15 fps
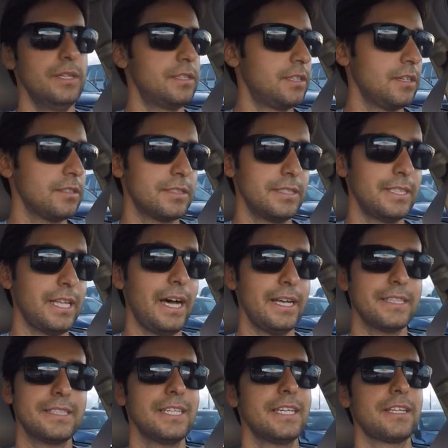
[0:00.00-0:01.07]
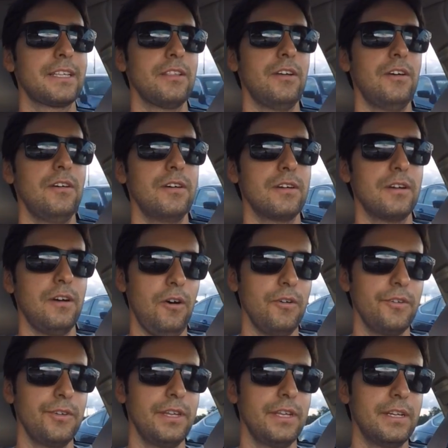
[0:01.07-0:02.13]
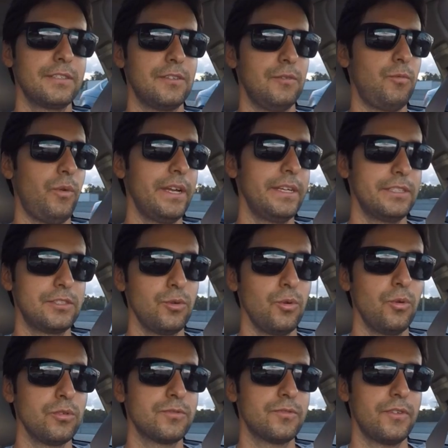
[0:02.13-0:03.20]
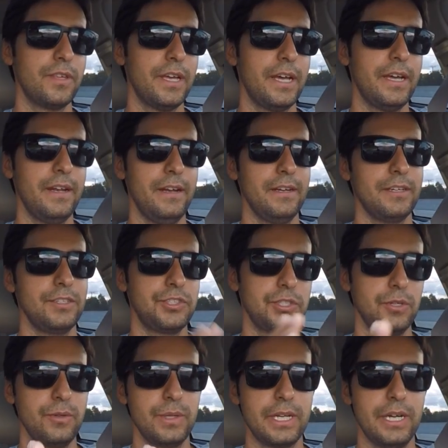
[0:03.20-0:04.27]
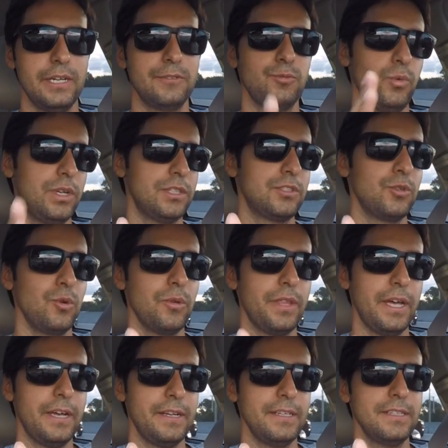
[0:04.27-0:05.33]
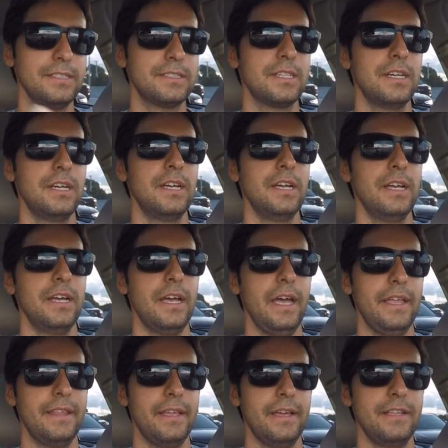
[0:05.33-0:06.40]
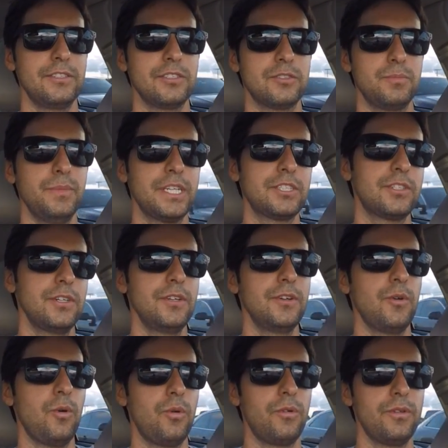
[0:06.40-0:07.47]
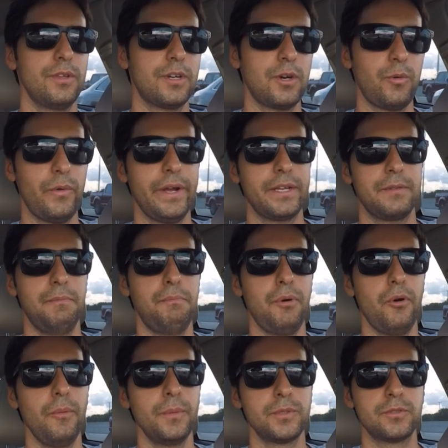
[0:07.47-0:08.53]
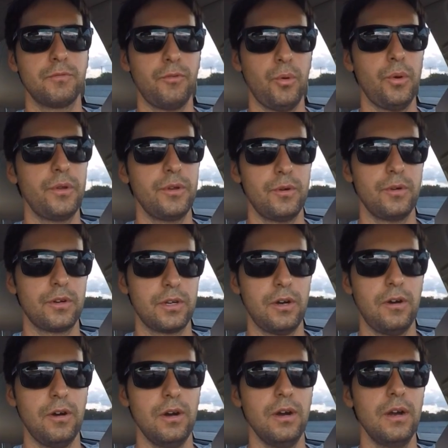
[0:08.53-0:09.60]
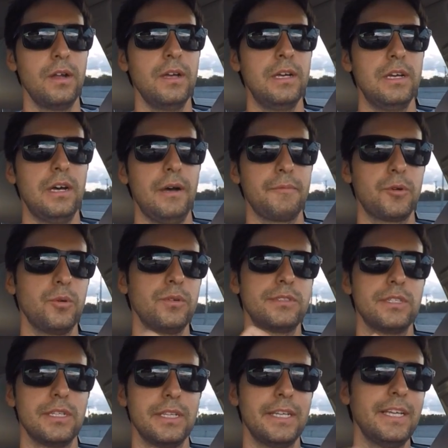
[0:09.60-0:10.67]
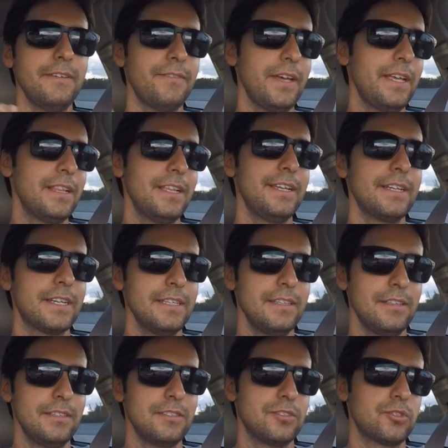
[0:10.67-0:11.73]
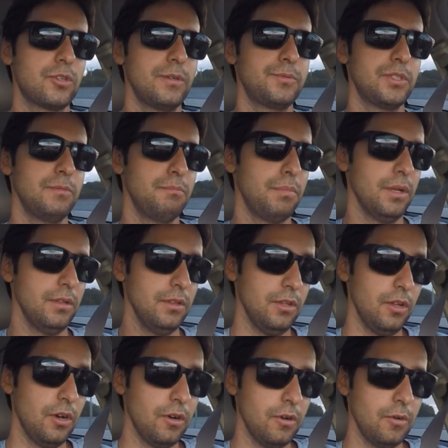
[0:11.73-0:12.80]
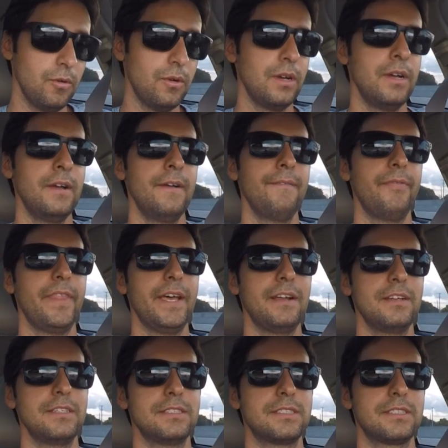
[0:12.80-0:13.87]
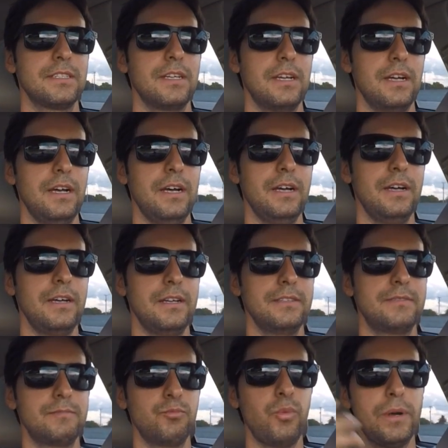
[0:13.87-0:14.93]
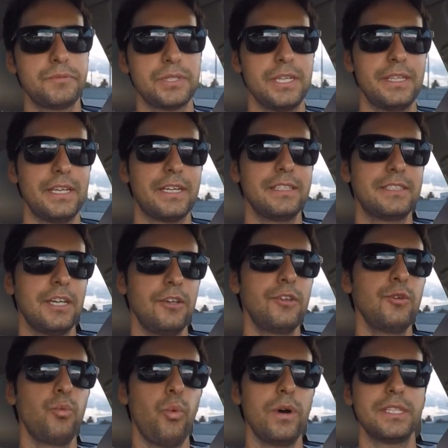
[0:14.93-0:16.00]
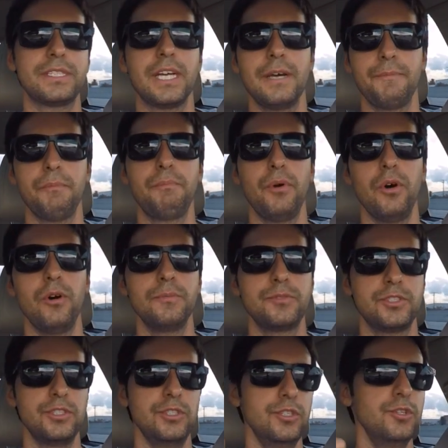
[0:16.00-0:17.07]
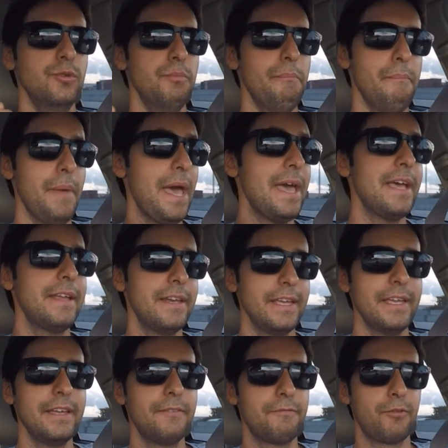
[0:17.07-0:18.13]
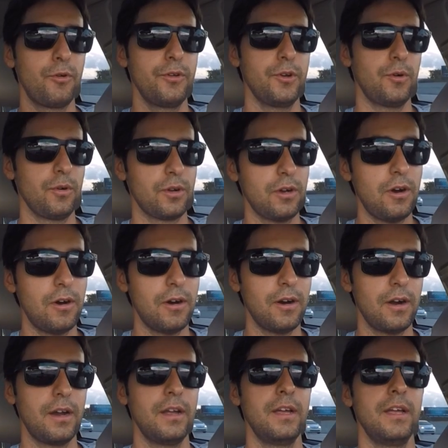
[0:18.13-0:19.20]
It does not take long. All you need is the right tools for that, and I'm going to show you guys what tool that is. And then just make sure you order the correct bulbs for your car. I'm going to leave a link in the description below. That is a website that can tell you what type of bulbs you may need for your car.